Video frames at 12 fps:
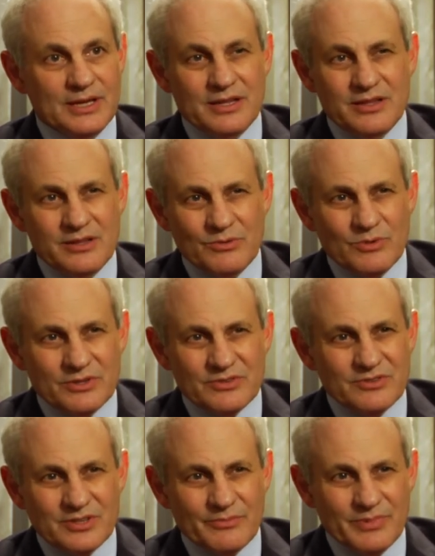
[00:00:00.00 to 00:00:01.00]
That it
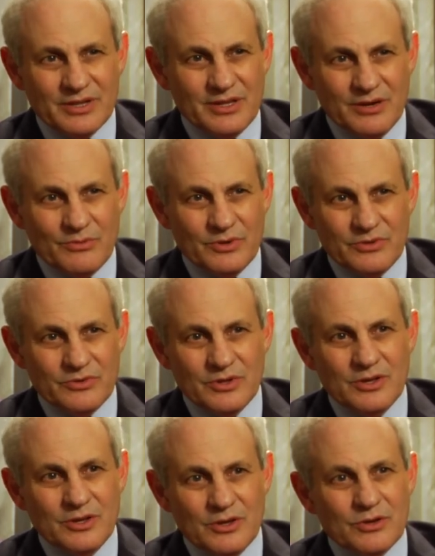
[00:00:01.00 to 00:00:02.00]
wasn't something that was
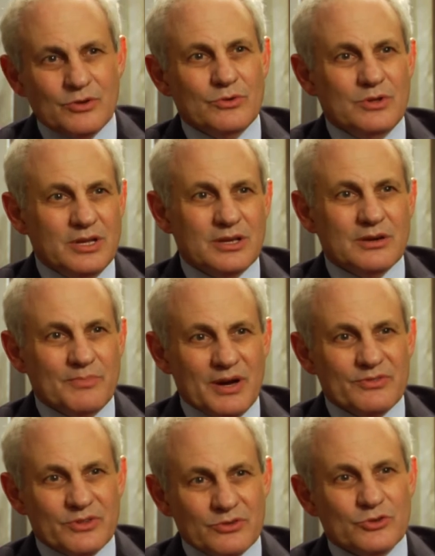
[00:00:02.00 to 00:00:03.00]
unique
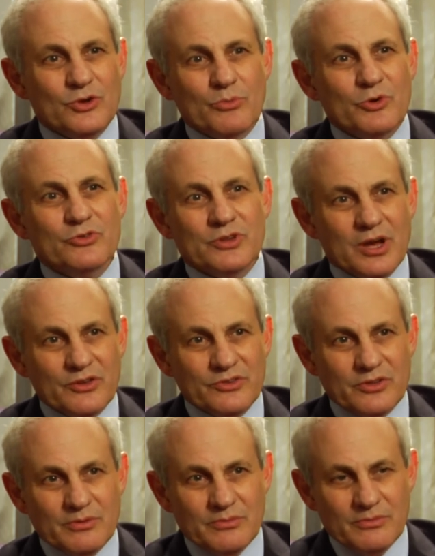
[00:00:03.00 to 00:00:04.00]
about the tumor
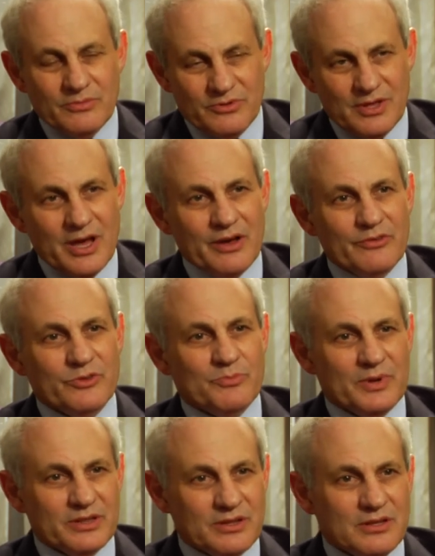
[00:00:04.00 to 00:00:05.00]
cells themselves,
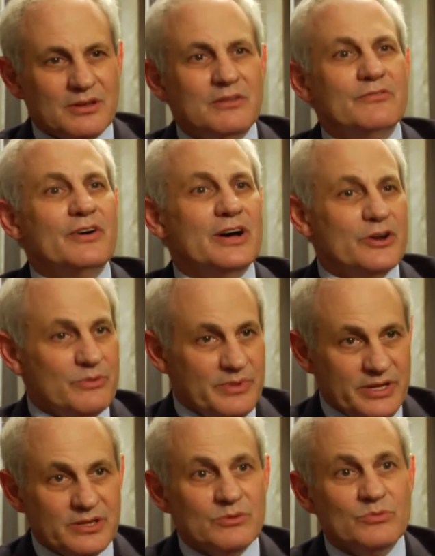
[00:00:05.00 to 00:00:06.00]
but the
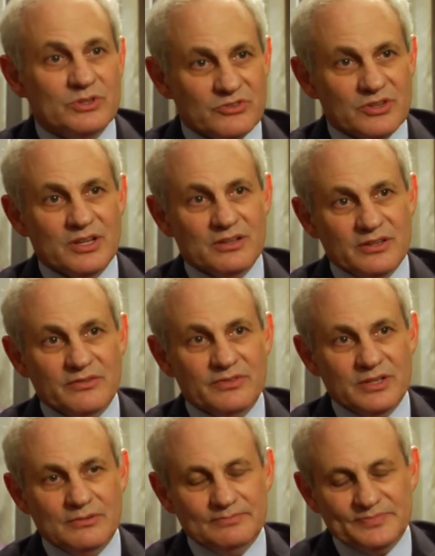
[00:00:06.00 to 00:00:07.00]
environment in which they lived
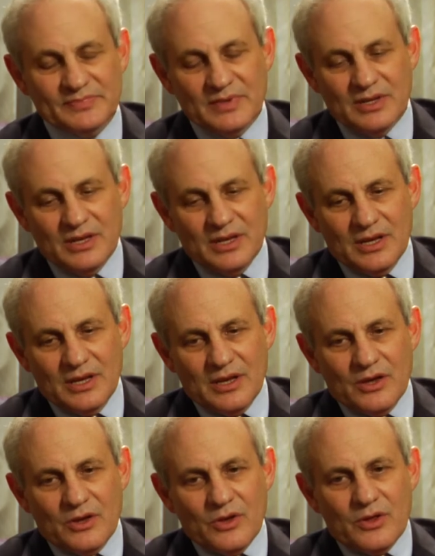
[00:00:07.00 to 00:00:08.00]
in.
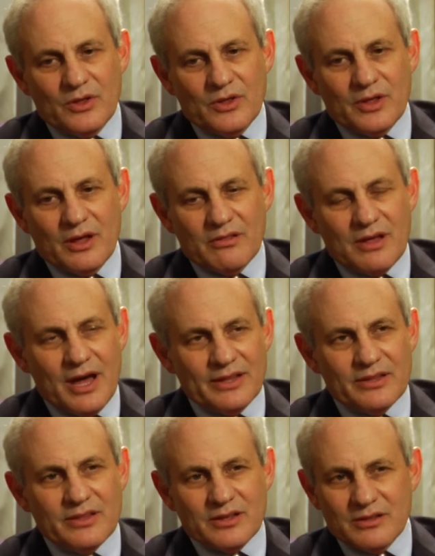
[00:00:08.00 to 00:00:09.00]
A lot
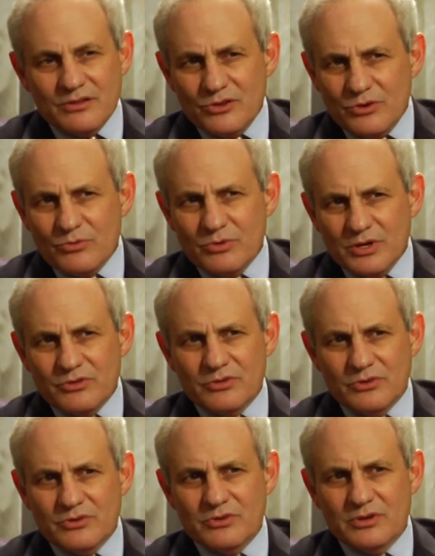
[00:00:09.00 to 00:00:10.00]
of the new
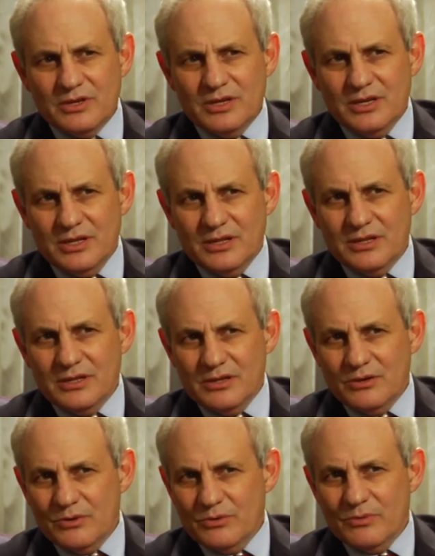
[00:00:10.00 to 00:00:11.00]
research
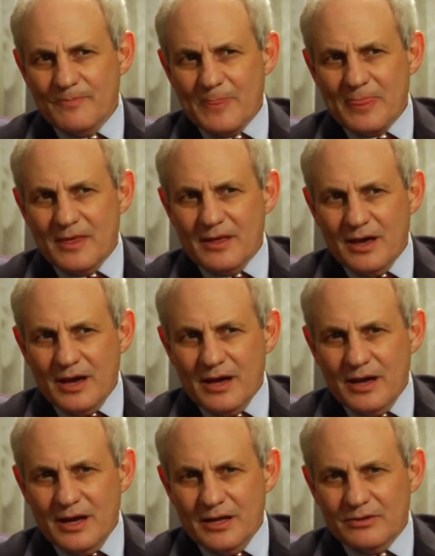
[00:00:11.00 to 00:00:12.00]
into uh,
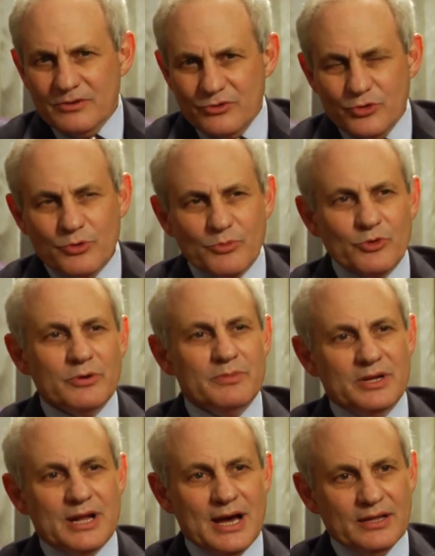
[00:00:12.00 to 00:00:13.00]
uh, tumor
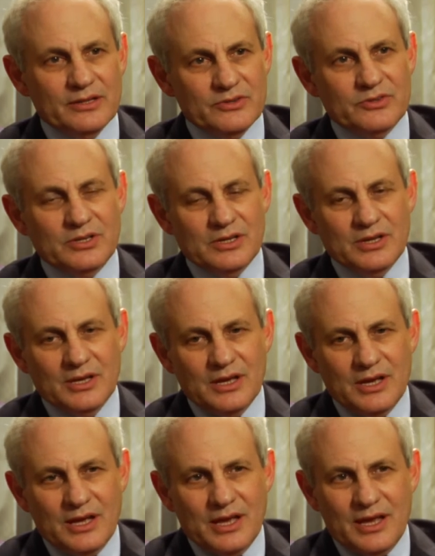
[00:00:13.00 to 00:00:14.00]
immunology
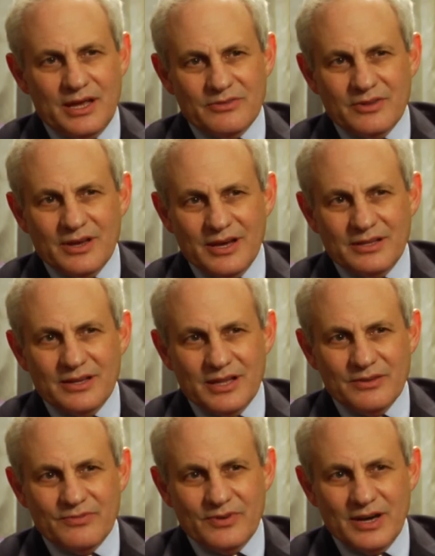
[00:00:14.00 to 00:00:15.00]
has
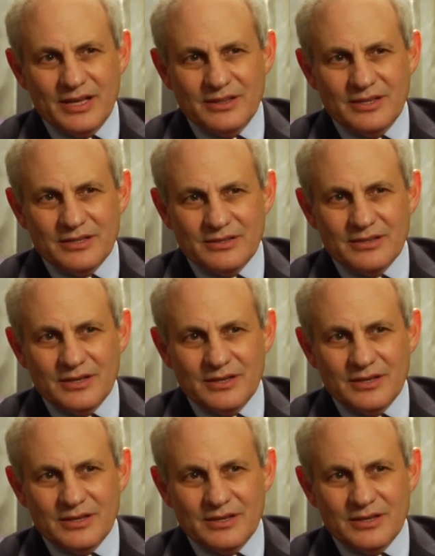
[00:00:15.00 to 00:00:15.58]
identified that